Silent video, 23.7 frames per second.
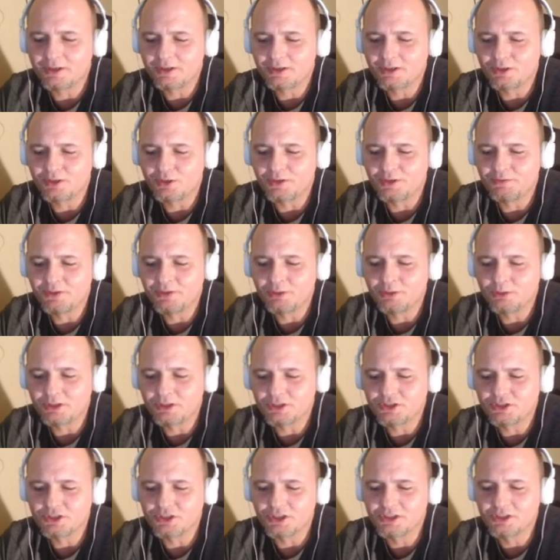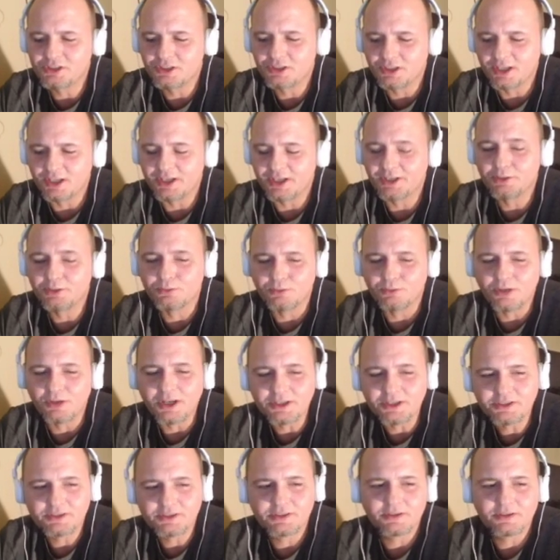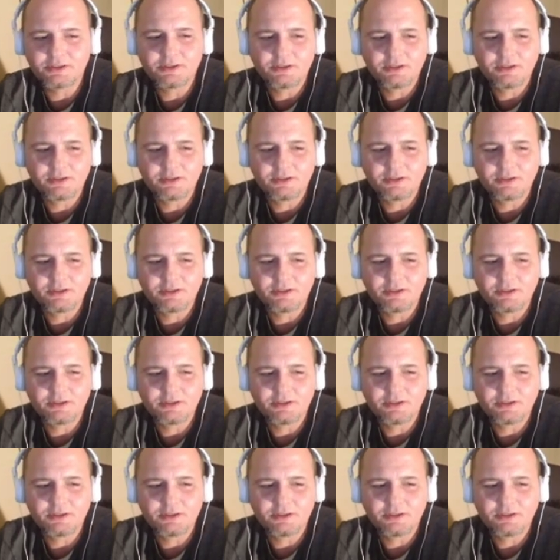if he would have just let it rest,